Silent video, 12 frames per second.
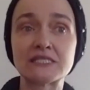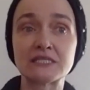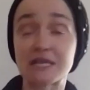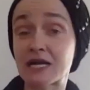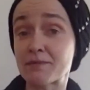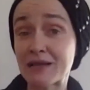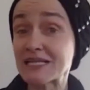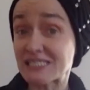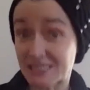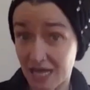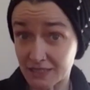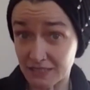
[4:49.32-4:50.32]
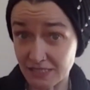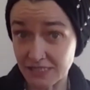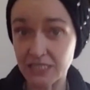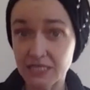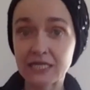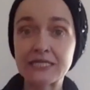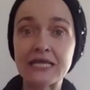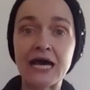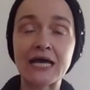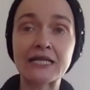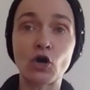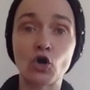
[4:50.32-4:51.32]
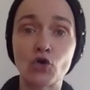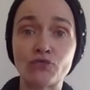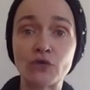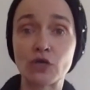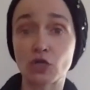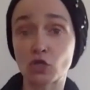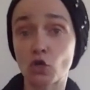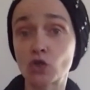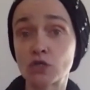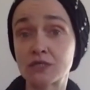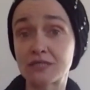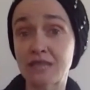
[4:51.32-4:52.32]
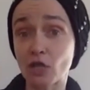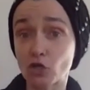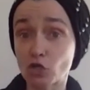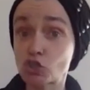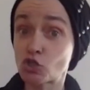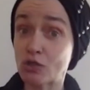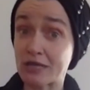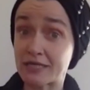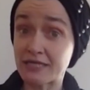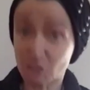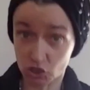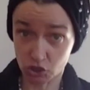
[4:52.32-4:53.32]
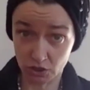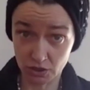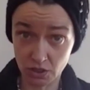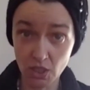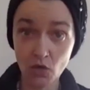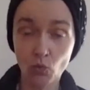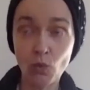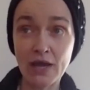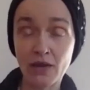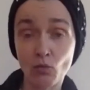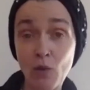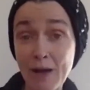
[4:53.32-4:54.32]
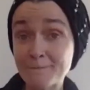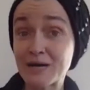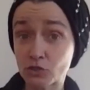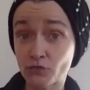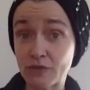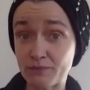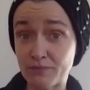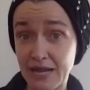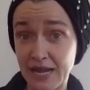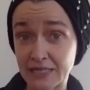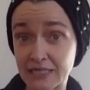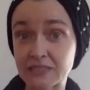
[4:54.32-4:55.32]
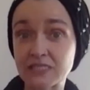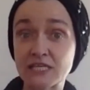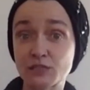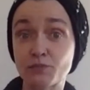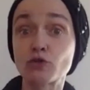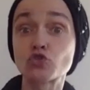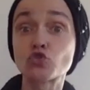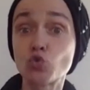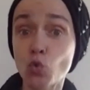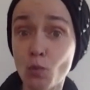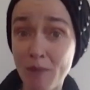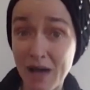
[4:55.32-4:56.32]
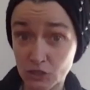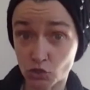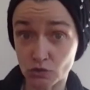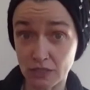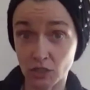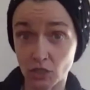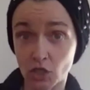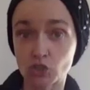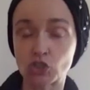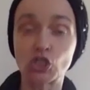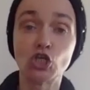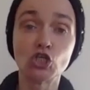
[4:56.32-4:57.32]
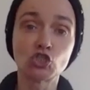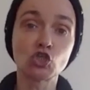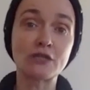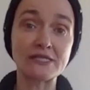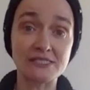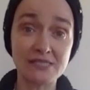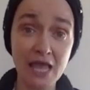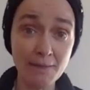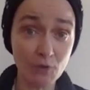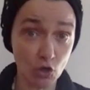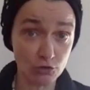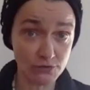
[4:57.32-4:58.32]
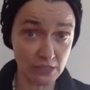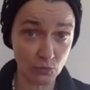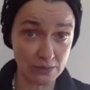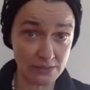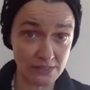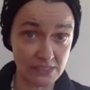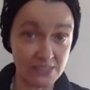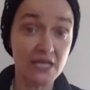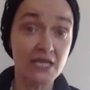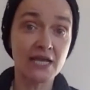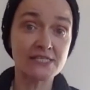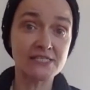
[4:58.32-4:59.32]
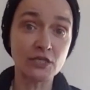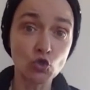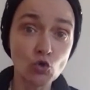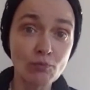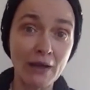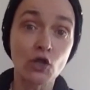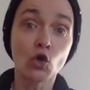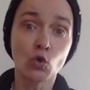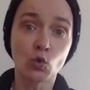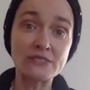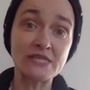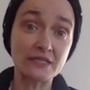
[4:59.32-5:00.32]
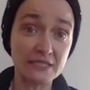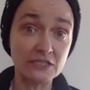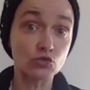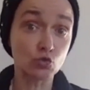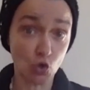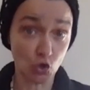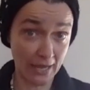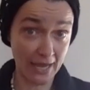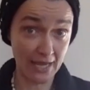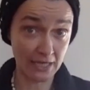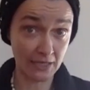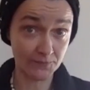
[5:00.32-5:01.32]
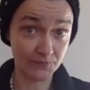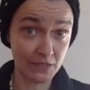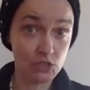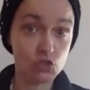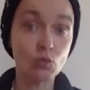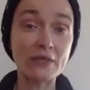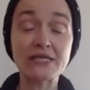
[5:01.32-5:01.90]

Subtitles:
there are many studies done of called technological addiction, where one part of the brain that is exposed too much to technology show the same consequences as a human who is addicted to cocaine. So we